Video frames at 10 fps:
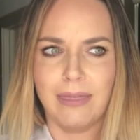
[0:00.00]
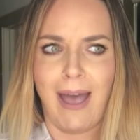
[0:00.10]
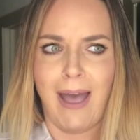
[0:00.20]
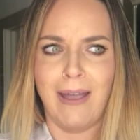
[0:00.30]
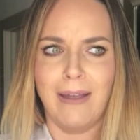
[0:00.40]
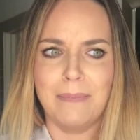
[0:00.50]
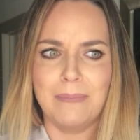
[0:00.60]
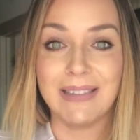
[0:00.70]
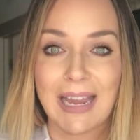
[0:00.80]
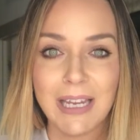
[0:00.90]
that
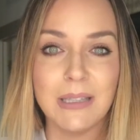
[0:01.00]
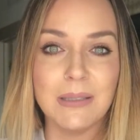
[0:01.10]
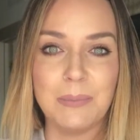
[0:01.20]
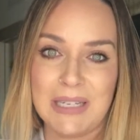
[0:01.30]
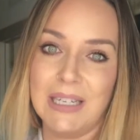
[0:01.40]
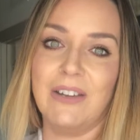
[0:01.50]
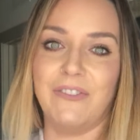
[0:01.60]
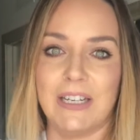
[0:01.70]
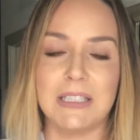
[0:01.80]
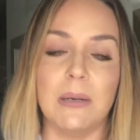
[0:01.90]
we liked being a
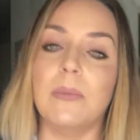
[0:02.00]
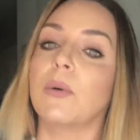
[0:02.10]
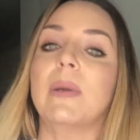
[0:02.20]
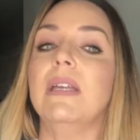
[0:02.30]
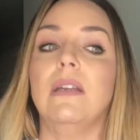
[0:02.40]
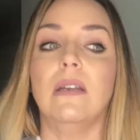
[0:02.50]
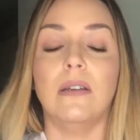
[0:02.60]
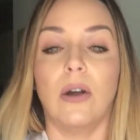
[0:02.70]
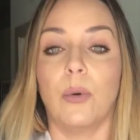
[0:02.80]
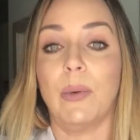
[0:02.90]
victim, or we
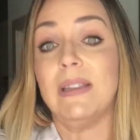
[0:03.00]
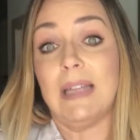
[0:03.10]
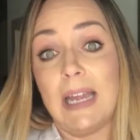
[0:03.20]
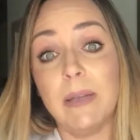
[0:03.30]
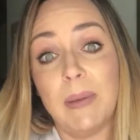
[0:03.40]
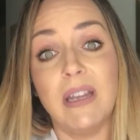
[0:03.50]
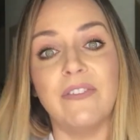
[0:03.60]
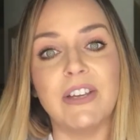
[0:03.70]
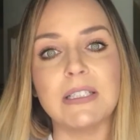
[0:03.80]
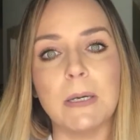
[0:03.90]
like being
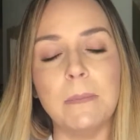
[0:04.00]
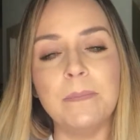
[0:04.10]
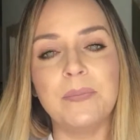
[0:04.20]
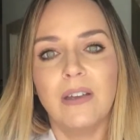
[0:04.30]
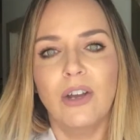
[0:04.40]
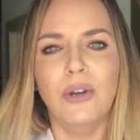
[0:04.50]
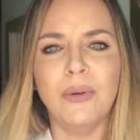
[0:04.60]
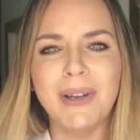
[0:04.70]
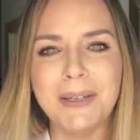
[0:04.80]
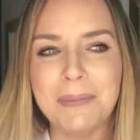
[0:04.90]
a victim.
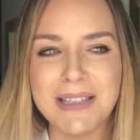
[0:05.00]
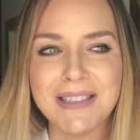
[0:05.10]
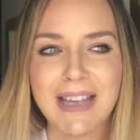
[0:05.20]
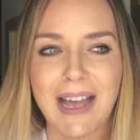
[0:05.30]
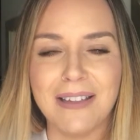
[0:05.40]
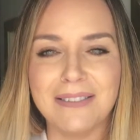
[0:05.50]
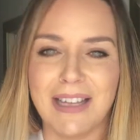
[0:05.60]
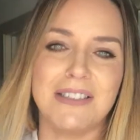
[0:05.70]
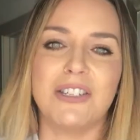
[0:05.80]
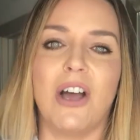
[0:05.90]
Who admits that?
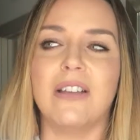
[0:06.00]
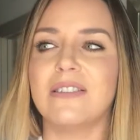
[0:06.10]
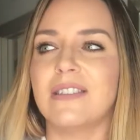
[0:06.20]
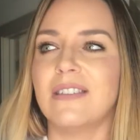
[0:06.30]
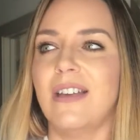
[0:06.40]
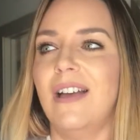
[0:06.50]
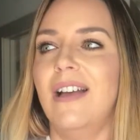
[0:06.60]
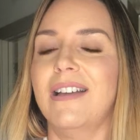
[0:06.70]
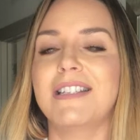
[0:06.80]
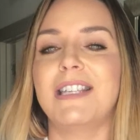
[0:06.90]
That's not
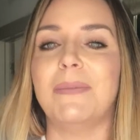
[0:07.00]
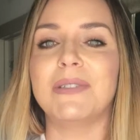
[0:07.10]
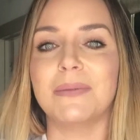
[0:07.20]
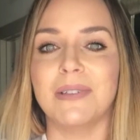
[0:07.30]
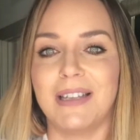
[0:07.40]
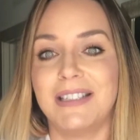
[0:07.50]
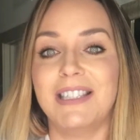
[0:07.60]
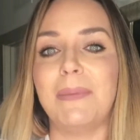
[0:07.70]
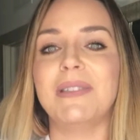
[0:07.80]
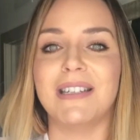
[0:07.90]

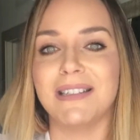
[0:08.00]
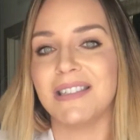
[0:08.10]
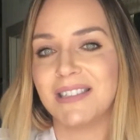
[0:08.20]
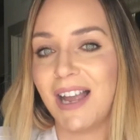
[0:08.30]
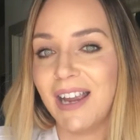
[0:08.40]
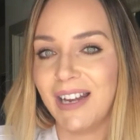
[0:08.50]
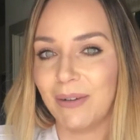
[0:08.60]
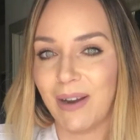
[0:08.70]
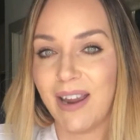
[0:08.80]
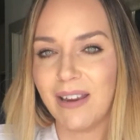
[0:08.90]
accepted in
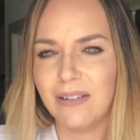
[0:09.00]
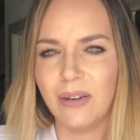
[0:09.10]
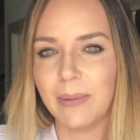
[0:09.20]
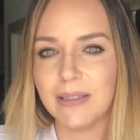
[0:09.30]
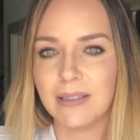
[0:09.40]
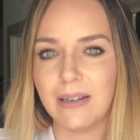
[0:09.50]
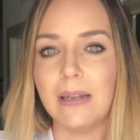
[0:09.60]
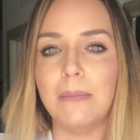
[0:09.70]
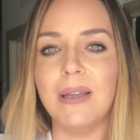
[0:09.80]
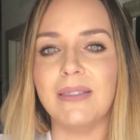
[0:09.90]
society, right? Nobody's going
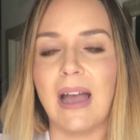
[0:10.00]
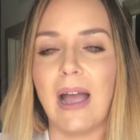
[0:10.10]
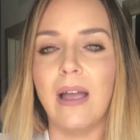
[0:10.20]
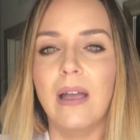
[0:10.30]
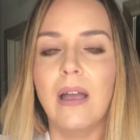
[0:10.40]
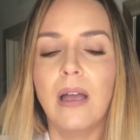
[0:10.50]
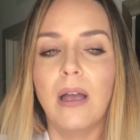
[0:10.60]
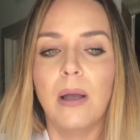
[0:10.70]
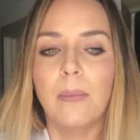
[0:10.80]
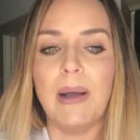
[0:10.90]
to admit that.
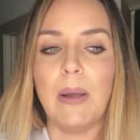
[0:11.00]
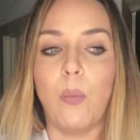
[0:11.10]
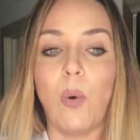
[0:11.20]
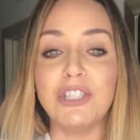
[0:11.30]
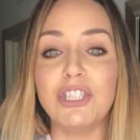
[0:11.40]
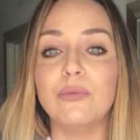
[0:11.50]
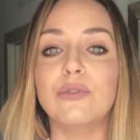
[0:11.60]
But once